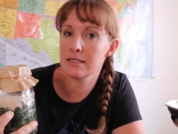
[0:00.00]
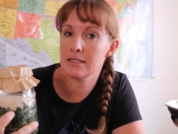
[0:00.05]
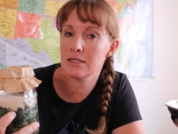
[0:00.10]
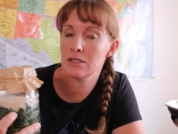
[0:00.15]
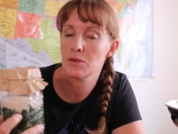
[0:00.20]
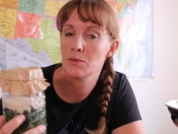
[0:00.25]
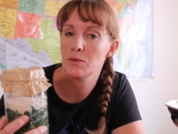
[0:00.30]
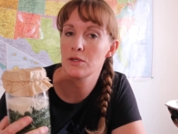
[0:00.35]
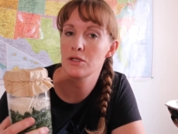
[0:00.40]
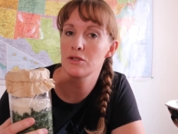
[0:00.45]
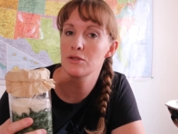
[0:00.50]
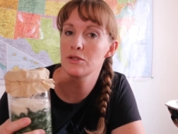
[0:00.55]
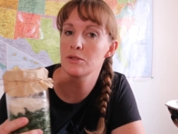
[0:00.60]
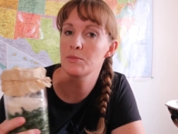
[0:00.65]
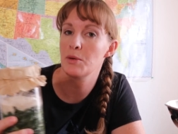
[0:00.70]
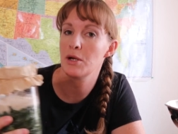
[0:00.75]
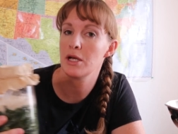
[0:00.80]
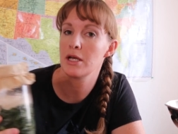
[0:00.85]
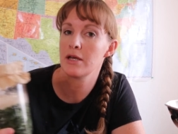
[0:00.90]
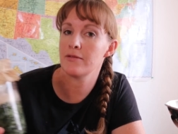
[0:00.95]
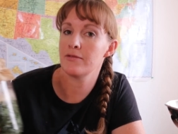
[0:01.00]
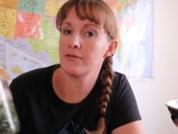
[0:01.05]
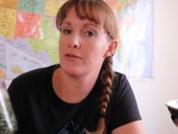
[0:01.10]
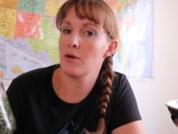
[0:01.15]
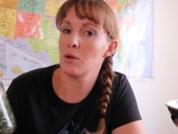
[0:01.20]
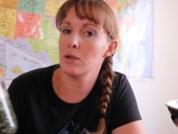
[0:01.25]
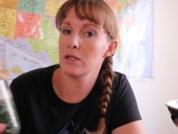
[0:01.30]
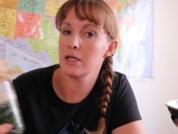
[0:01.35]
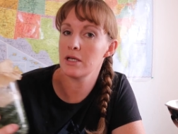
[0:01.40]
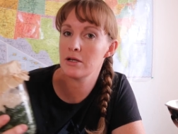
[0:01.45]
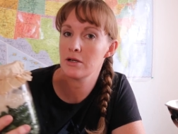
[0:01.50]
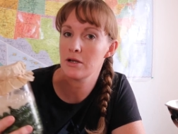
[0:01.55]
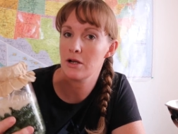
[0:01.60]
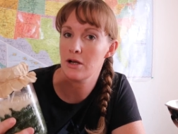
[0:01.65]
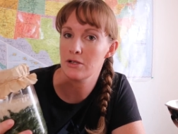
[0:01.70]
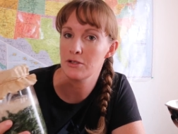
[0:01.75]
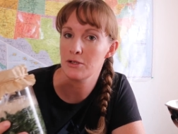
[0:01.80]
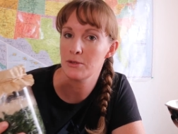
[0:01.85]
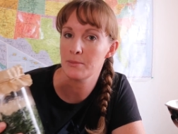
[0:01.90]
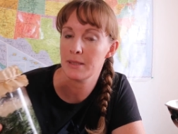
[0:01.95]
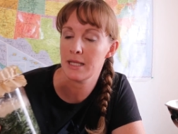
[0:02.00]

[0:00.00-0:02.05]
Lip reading: so when you spray it foliar on your